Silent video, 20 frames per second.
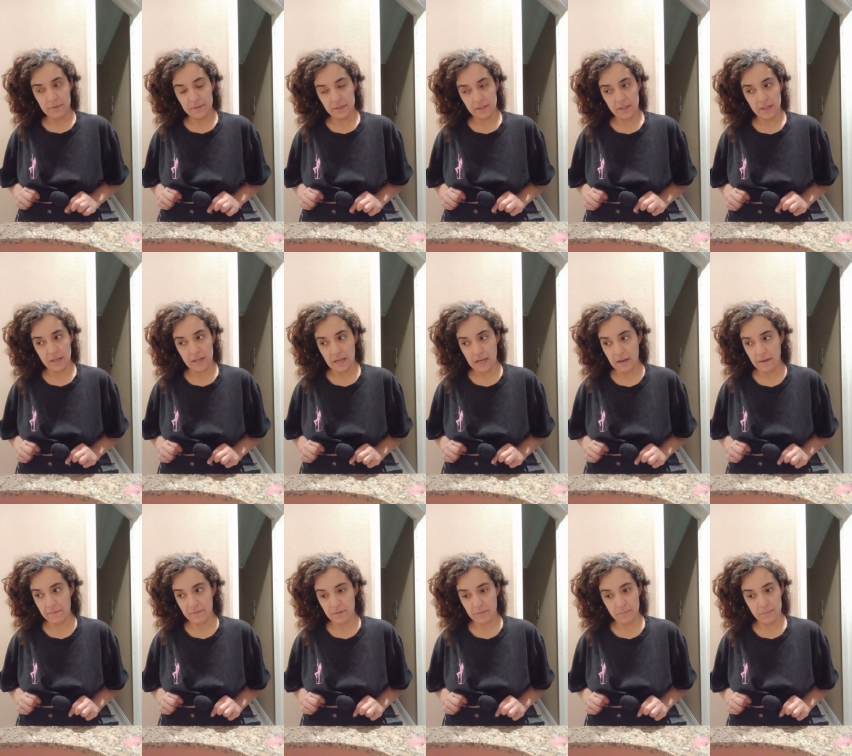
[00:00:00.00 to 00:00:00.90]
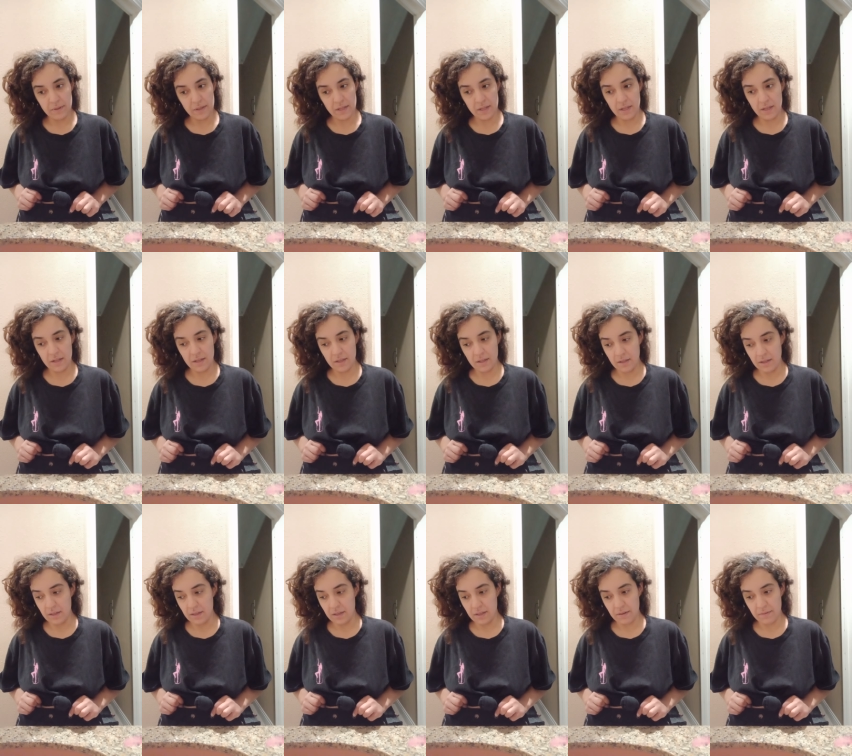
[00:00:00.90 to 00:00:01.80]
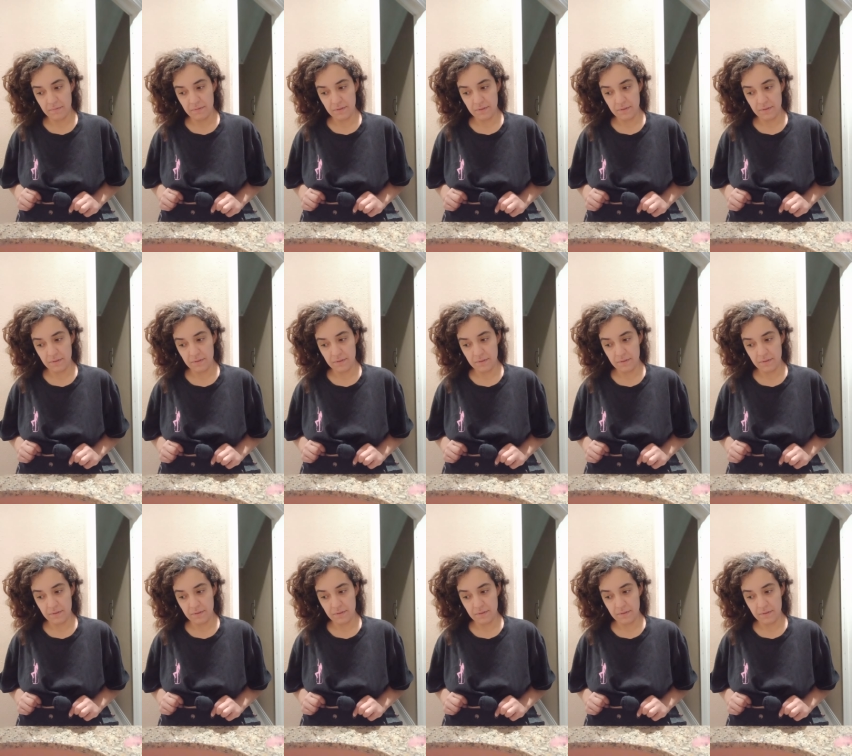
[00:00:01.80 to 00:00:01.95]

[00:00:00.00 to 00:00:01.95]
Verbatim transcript: it's gonna have to be at